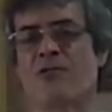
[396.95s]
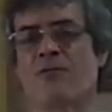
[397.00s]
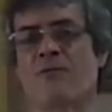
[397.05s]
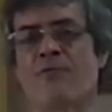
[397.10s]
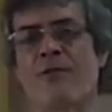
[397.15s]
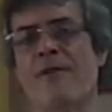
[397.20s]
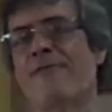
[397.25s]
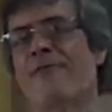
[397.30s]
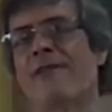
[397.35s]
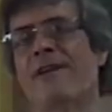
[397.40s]

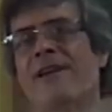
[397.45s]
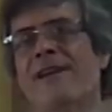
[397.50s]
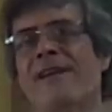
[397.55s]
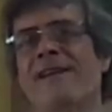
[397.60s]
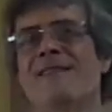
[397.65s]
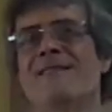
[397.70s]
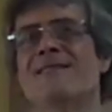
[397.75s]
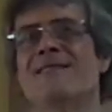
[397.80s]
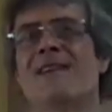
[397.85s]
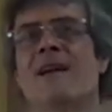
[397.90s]
Terrific,
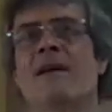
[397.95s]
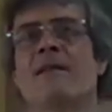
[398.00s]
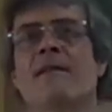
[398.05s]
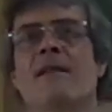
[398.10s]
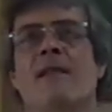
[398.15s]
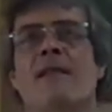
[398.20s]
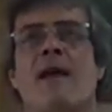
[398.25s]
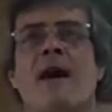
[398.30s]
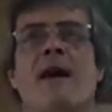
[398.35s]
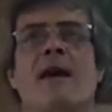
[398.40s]
he's kind
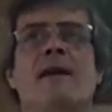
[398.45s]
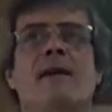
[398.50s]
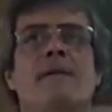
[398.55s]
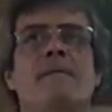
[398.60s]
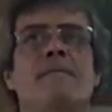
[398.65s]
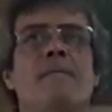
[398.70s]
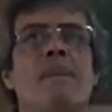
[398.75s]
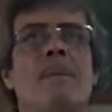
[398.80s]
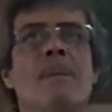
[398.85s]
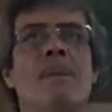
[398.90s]
of like
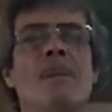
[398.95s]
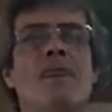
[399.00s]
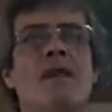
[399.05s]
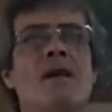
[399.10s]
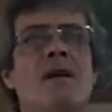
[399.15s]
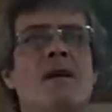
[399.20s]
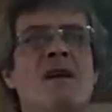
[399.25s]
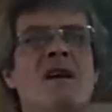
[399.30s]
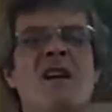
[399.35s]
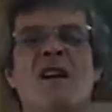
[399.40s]

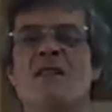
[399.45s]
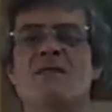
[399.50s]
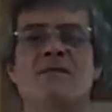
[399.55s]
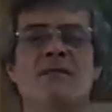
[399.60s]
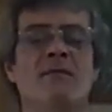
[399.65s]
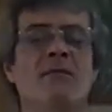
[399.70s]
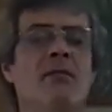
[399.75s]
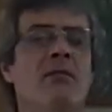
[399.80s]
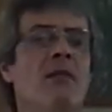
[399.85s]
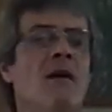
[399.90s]
he's
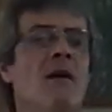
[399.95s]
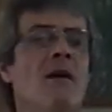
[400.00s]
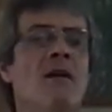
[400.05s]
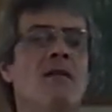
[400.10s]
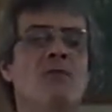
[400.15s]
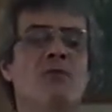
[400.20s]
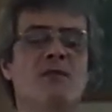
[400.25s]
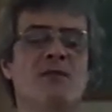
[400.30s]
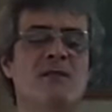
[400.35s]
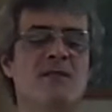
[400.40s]
in
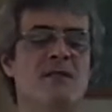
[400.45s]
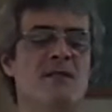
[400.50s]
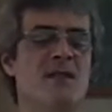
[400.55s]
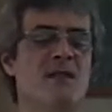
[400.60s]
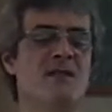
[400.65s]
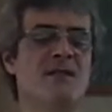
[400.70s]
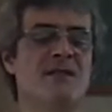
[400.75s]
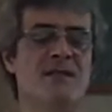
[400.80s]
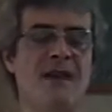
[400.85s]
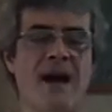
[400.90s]
love with
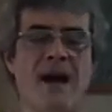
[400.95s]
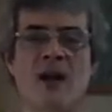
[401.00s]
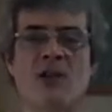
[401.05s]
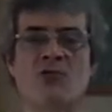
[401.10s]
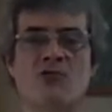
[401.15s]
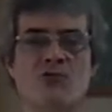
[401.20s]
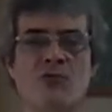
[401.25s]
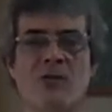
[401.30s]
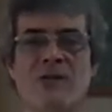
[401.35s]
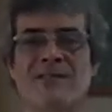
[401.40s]
this
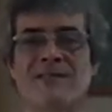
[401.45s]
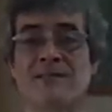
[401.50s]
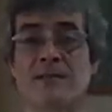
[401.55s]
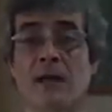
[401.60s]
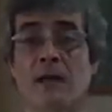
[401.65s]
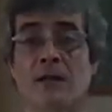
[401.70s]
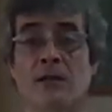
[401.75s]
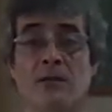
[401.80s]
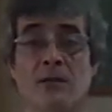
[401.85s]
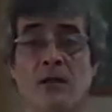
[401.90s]
Android
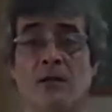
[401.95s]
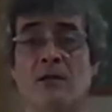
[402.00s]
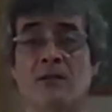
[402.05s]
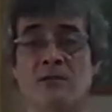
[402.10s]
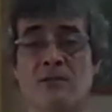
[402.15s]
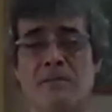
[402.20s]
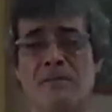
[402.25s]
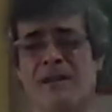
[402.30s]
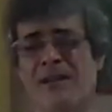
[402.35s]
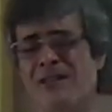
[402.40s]

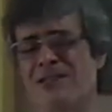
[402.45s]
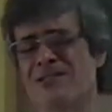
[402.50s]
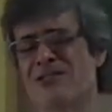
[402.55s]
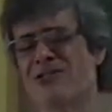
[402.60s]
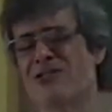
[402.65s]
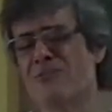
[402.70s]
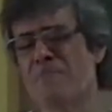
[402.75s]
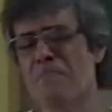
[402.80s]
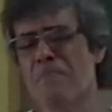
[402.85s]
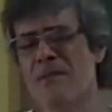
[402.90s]
technology because
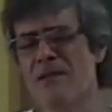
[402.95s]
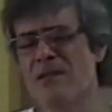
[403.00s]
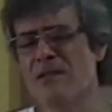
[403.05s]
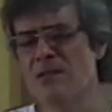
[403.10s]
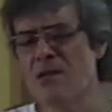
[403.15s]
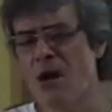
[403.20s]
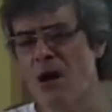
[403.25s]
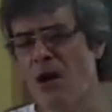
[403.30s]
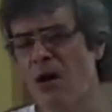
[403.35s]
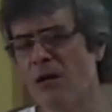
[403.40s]
it's
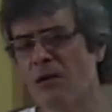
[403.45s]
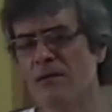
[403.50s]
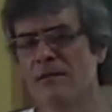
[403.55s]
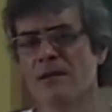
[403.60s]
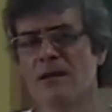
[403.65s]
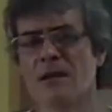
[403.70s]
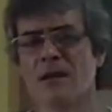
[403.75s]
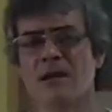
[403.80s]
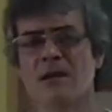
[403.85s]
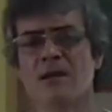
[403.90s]
beyond
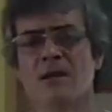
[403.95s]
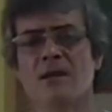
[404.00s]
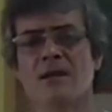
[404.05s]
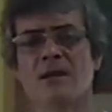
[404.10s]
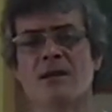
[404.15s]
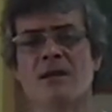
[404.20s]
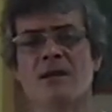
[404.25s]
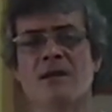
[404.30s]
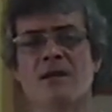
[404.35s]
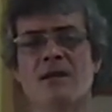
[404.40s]

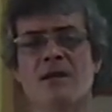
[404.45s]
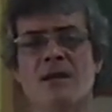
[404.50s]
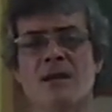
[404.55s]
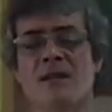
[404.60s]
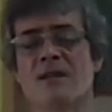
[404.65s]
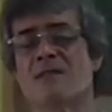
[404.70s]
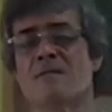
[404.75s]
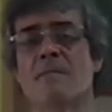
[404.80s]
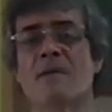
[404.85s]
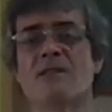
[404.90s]

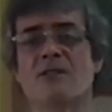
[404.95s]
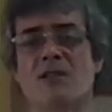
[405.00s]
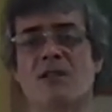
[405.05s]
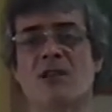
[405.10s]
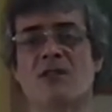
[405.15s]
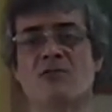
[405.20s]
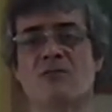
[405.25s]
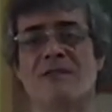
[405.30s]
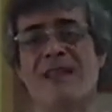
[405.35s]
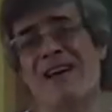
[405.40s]
his
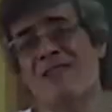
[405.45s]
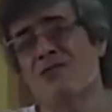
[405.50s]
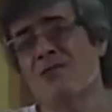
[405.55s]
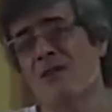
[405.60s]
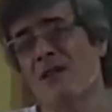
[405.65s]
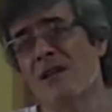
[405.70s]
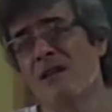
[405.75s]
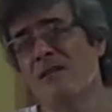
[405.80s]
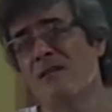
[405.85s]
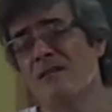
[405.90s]
imagination.
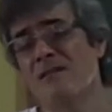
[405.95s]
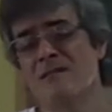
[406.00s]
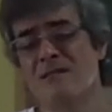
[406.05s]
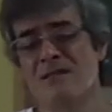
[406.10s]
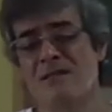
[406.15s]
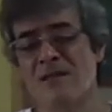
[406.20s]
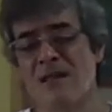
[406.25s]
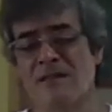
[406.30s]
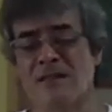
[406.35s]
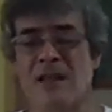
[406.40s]
Actually, this
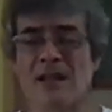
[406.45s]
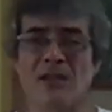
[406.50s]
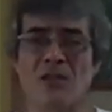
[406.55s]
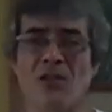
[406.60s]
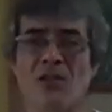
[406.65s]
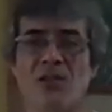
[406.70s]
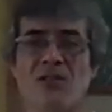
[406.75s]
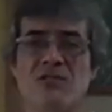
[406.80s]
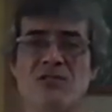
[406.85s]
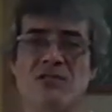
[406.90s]
is the
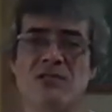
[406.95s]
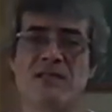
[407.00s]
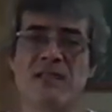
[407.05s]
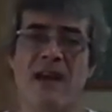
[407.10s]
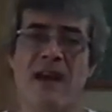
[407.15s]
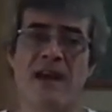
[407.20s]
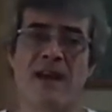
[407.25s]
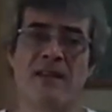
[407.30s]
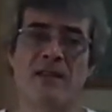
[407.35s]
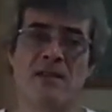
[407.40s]
technology
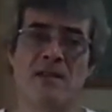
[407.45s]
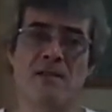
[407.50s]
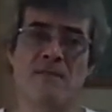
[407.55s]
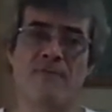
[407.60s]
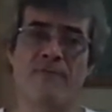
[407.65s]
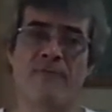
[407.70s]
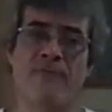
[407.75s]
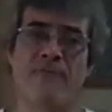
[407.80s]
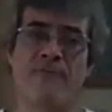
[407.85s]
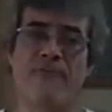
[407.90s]
that he
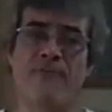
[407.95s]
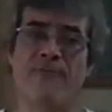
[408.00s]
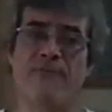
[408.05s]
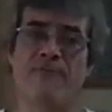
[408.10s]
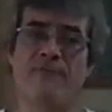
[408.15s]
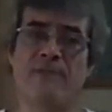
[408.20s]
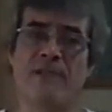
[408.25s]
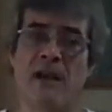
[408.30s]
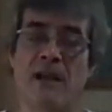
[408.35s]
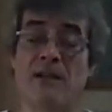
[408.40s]

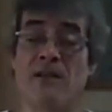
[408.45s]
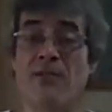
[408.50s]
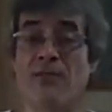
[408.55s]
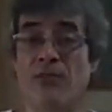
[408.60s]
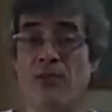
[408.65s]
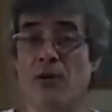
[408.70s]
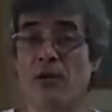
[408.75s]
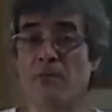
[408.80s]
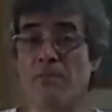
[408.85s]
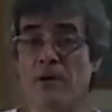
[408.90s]
that he
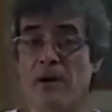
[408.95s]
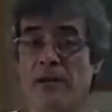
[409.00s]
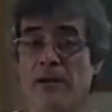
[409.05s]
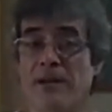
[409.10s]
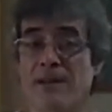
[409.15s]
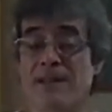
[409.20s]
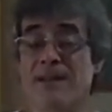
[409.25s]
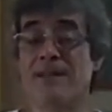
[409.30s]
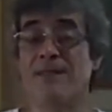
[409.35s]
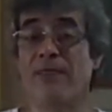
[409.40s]
thought about
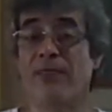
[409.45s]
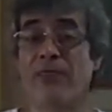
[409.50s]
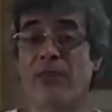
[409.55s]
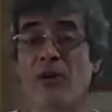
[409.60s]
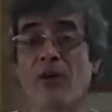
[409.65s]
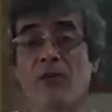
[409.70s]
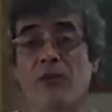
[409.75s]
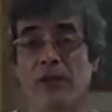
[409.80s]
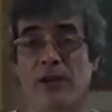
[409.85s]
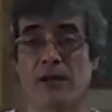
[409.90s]
it in
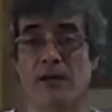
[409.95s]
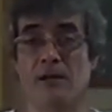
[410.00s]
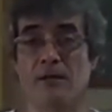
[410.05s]
theory.